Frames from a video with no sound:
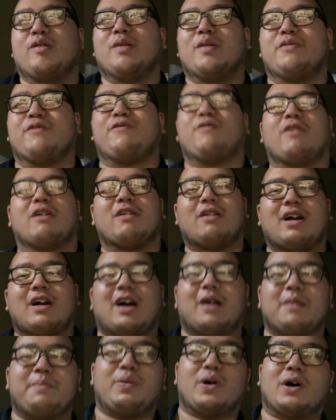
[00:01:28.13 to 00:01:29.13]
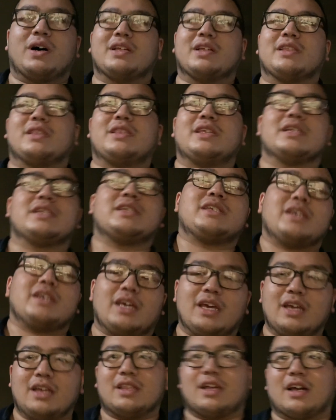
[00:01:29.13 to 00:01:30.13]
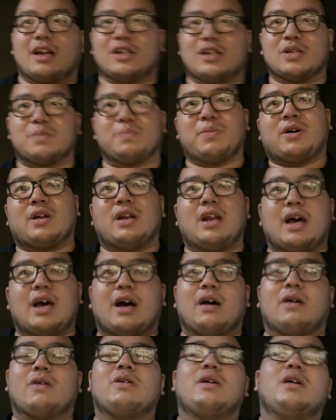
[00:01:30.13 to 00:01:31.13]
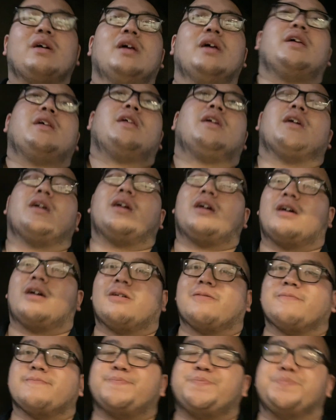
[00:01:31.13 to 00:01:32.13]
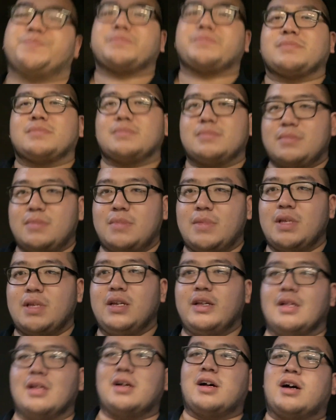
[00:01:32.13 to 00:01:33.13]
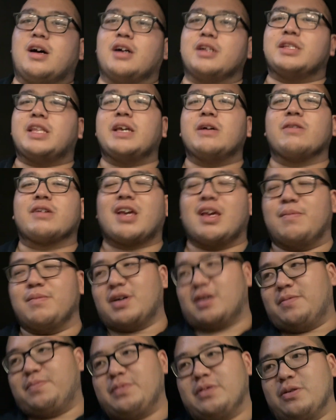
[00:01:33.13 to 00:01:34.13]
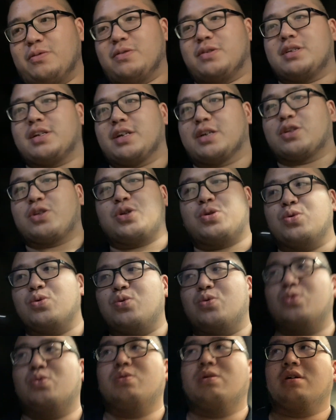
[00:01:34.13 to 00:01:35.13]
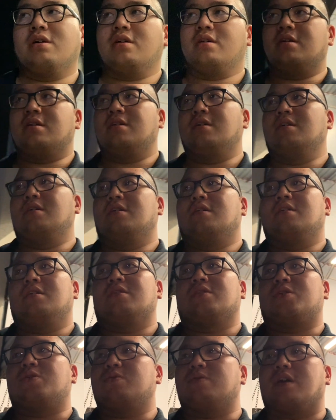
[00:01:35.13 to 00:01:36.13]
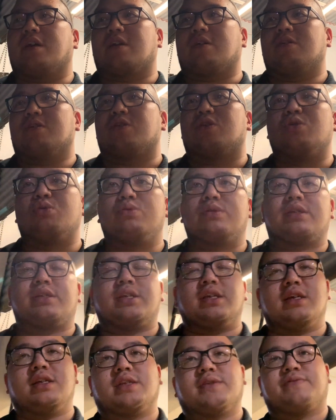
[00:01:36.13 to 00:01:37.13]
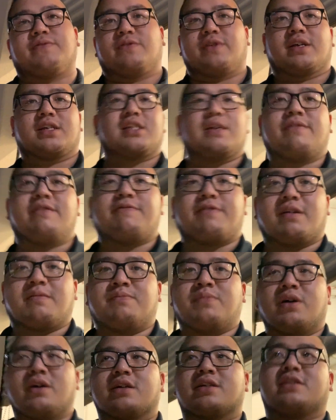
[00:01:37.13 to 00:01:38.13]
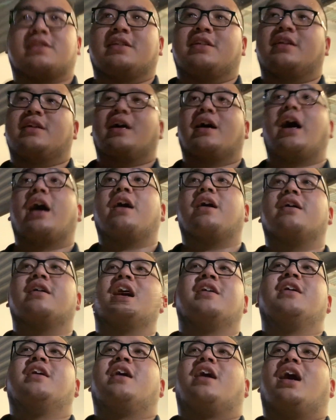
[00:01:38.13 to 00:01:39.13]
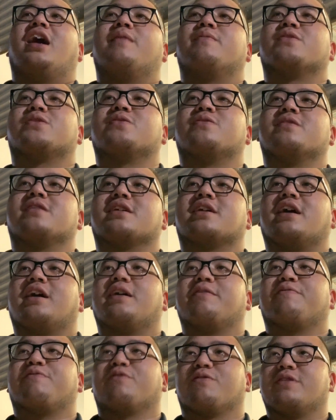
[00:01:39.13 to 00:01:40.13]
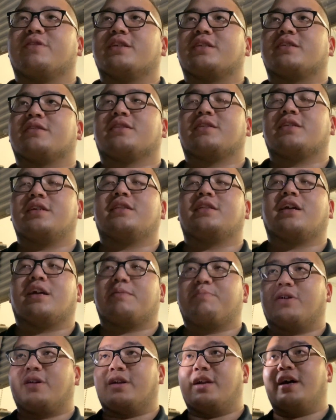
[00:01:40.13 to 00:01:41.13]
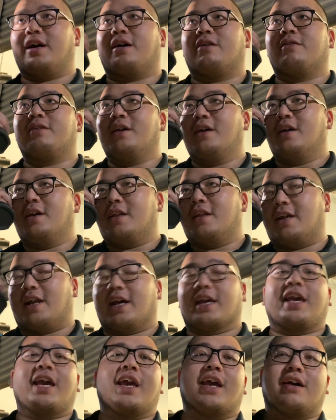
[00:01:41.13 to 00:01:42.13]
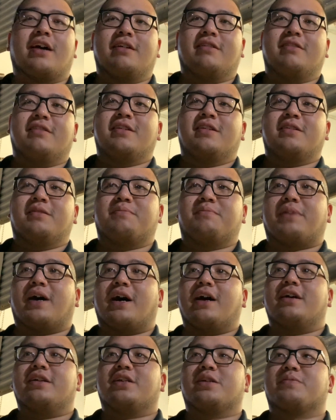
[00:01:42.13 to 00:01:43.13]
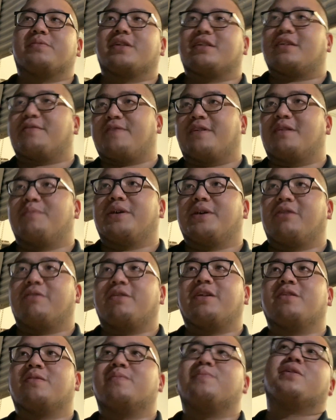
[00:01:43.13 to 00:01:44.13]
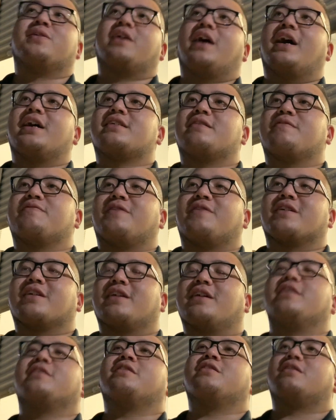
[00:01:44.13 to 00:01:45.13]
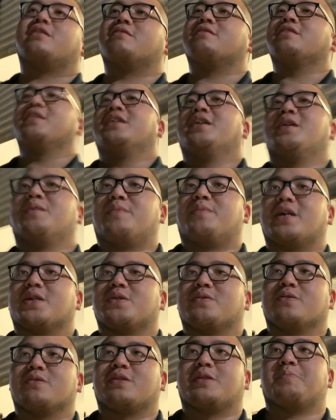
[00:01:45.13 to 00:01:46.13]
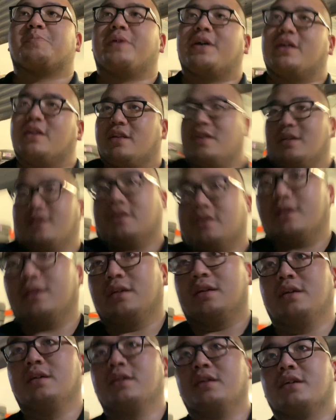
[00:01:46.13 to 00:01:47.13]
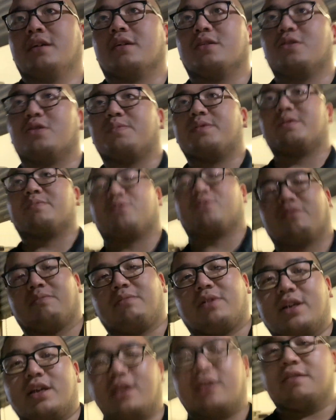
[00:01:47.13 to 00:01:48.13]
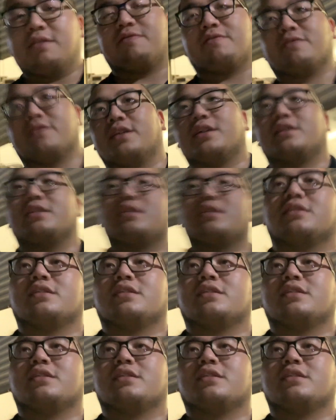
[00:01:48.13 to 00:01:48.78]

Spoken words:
Before I bought this seat that I just bought now, a deal came up. It was like two like used seats for like 75 bucks, and I almost told the guy for this seat that I bought now that I can't buy it just because I found a better deal. But I said, fuck it, might as well spend a little bit more money for this.